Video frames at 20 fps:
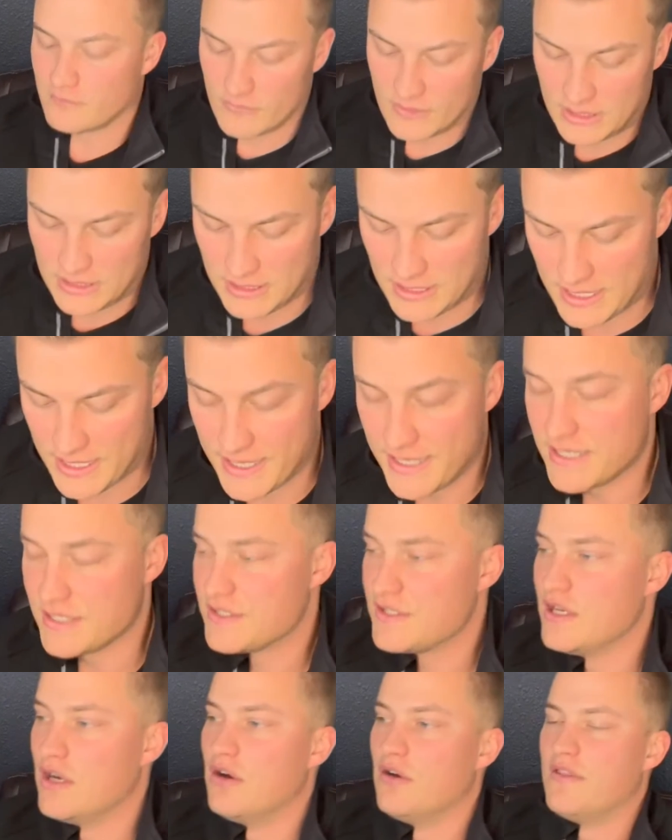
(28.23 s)
And
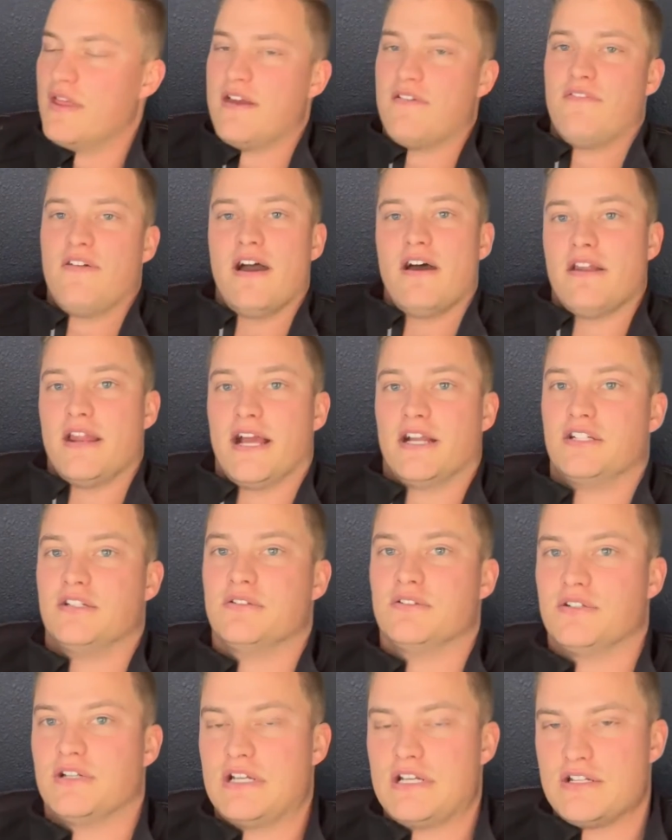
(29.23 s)
so they found, actually,
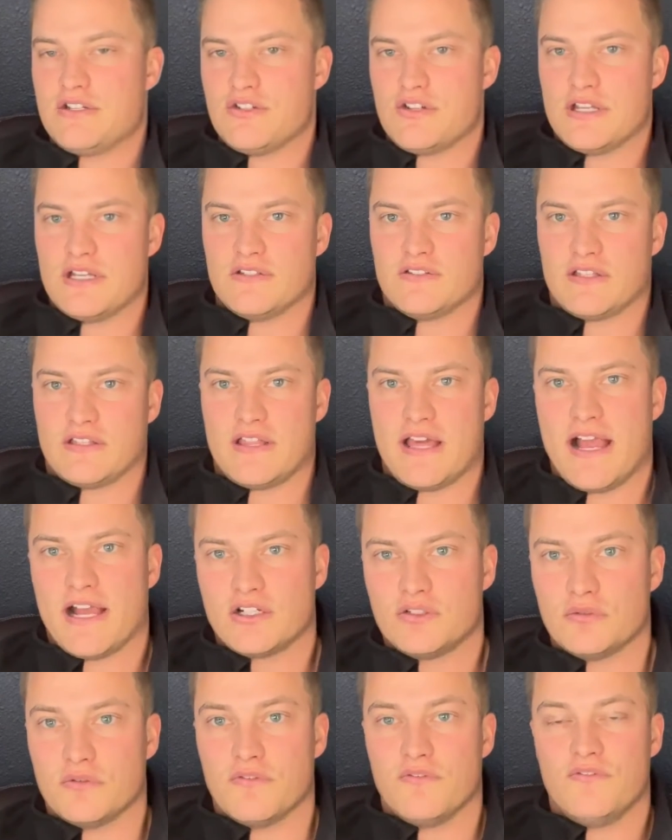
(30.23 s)
what's very interesting is like the
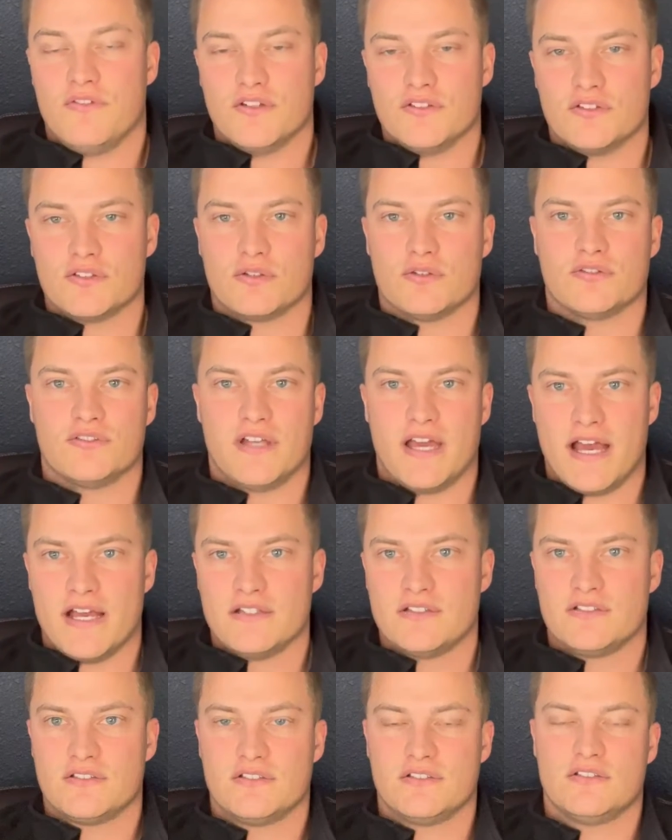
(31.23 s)
actual physical
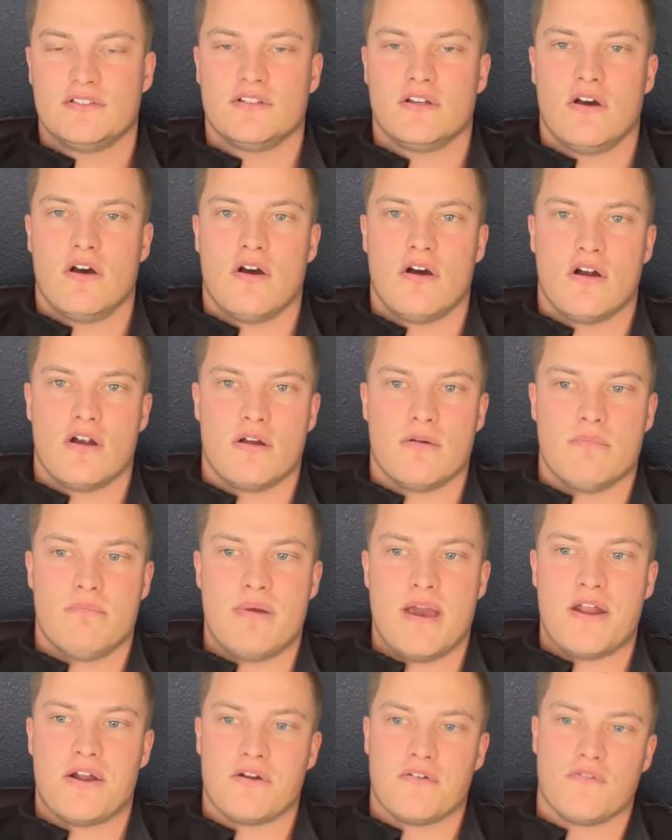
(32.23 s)
tests are
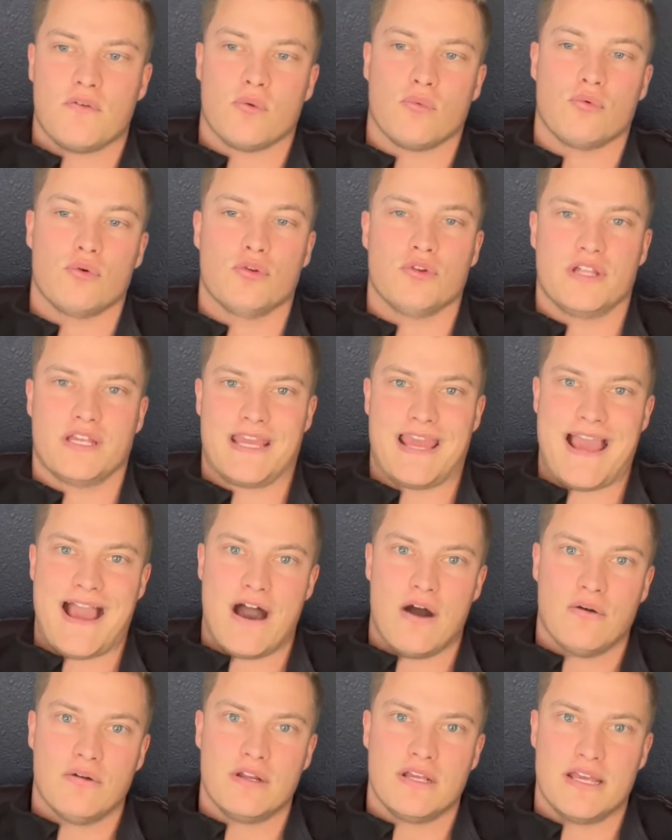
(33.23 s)
better for ruling
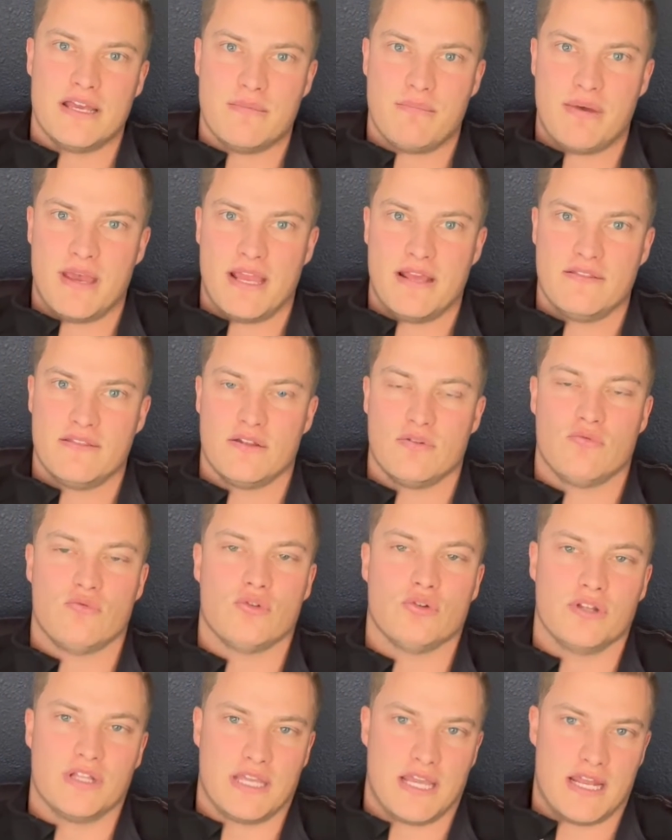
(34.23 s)
out hip pain than
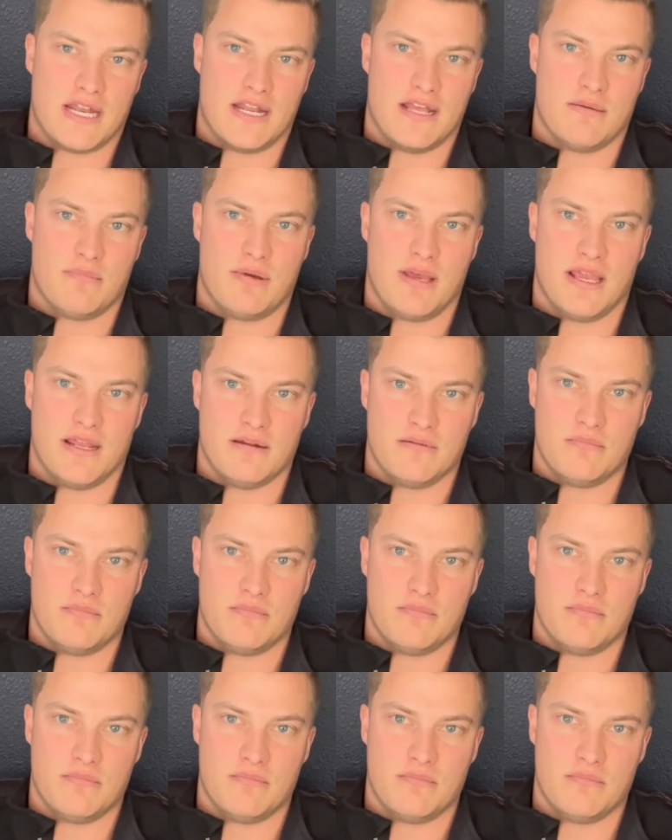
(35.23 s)
ruling in hip pain.